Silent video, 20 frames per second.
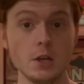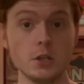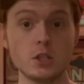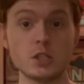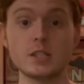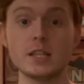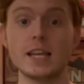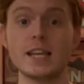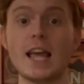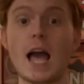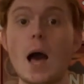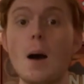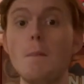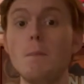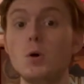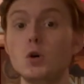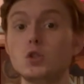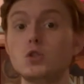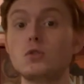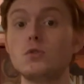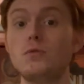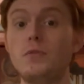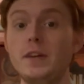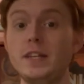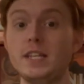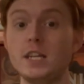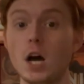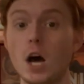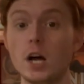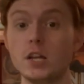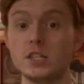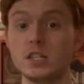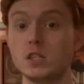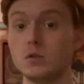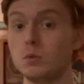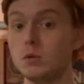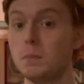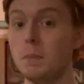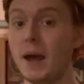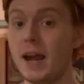just like how most graffiti
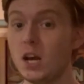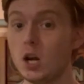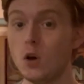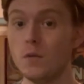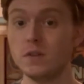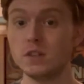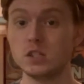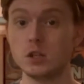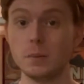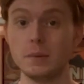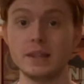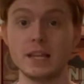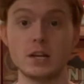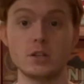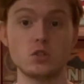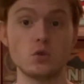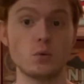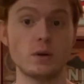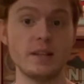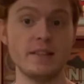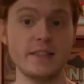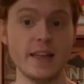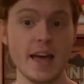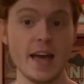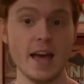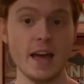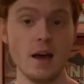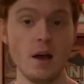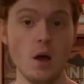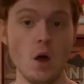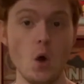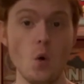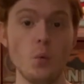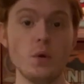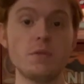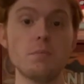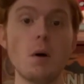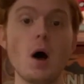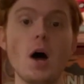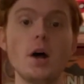artists would paint over something that is already there,
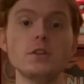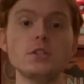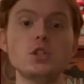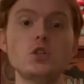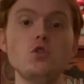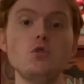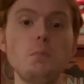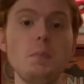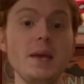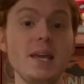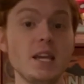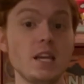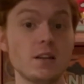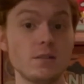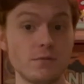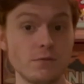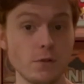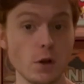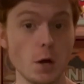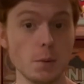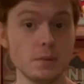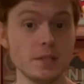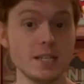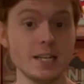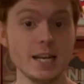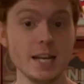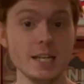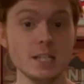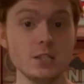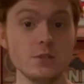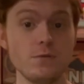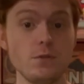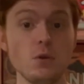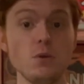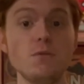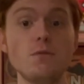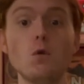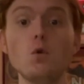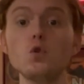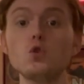with Part 2 being confirmed in an
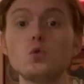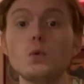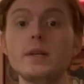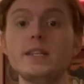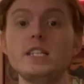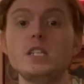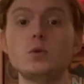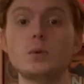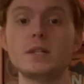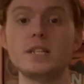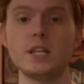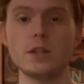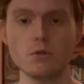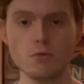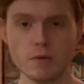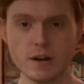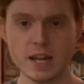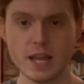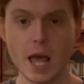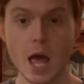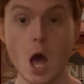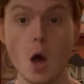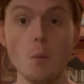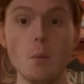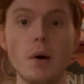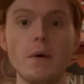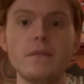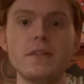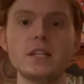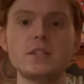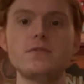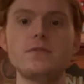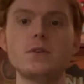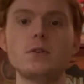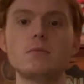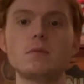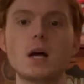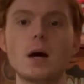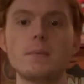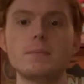interview for 2023, while this
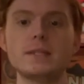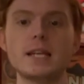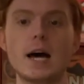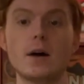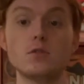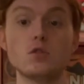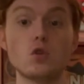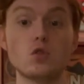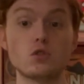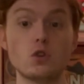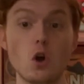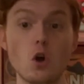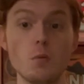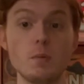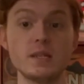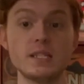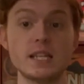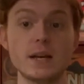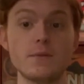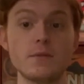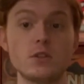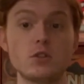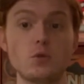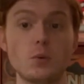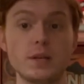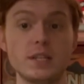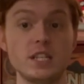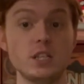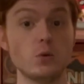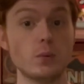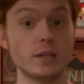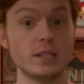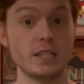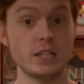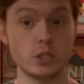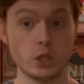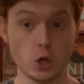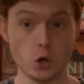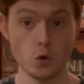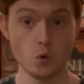film comes out October 7th,
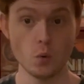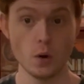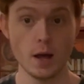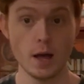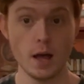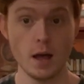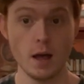2022.